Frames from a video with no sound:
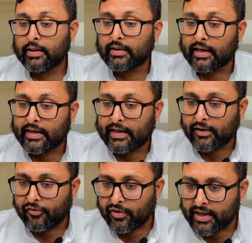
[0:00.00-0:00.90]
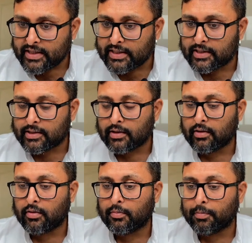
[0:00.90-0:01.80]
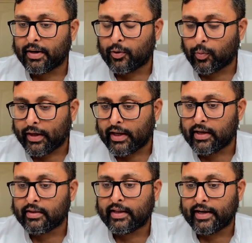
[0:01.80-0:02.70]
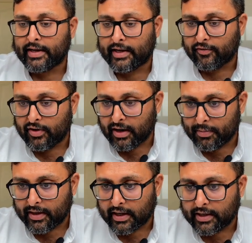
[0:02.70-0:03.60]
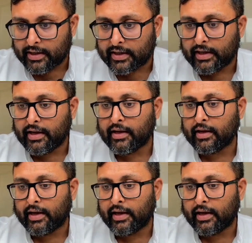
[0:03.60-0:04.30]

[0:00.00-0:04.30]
The difference between the developed country